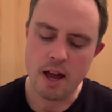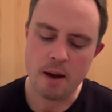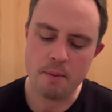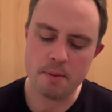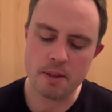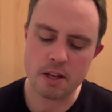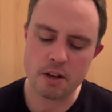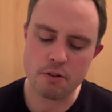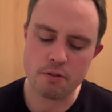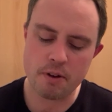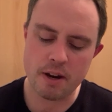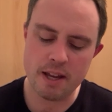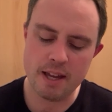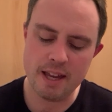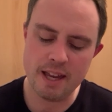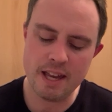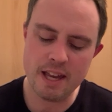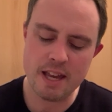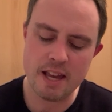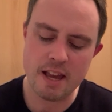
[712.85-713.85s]
And with a great
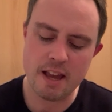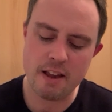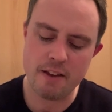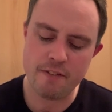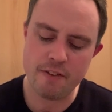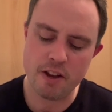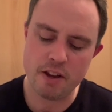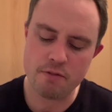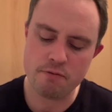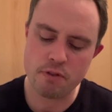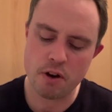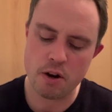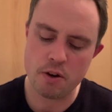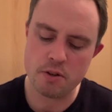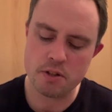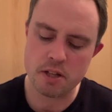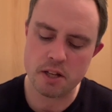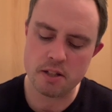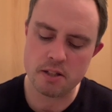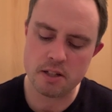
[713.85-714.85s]
heave he
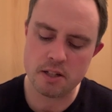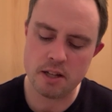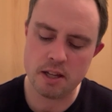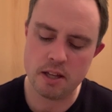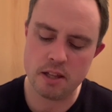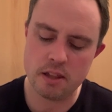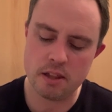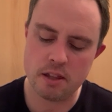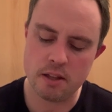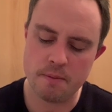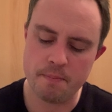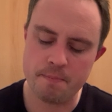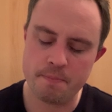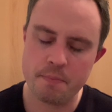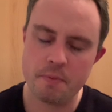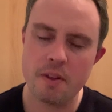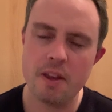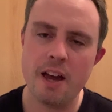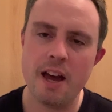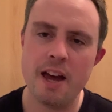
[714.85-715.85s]
rose underneath them,
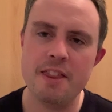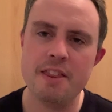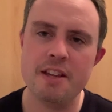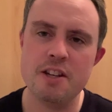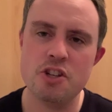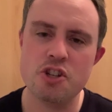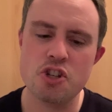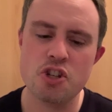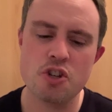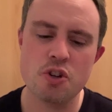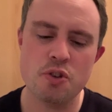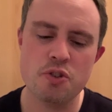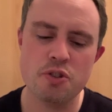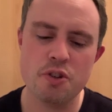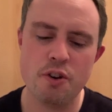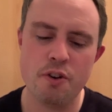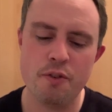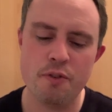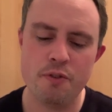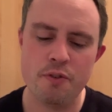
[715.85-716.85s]
and then shot
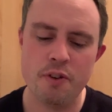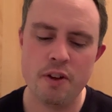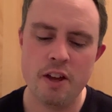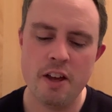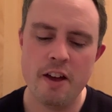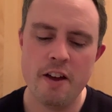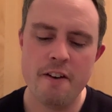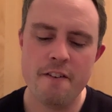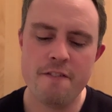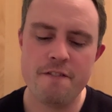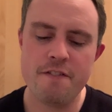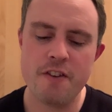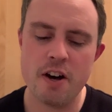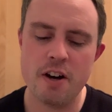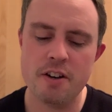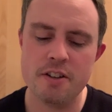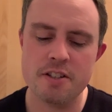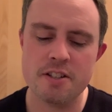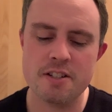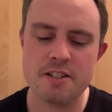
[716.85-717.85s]
off,
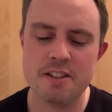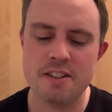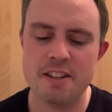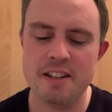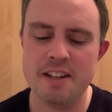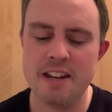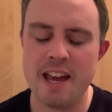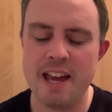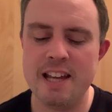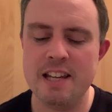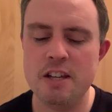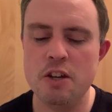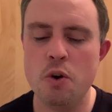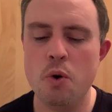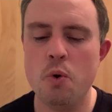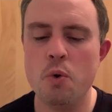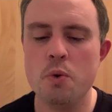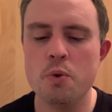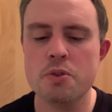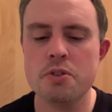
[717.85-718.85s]
faster than any
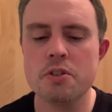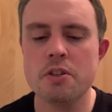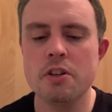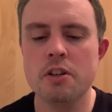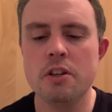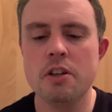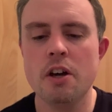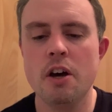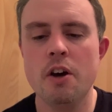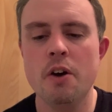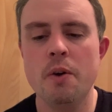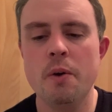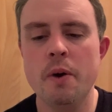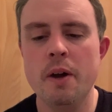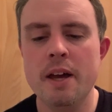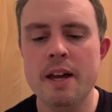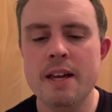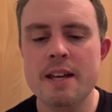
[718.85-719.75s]
horse could go,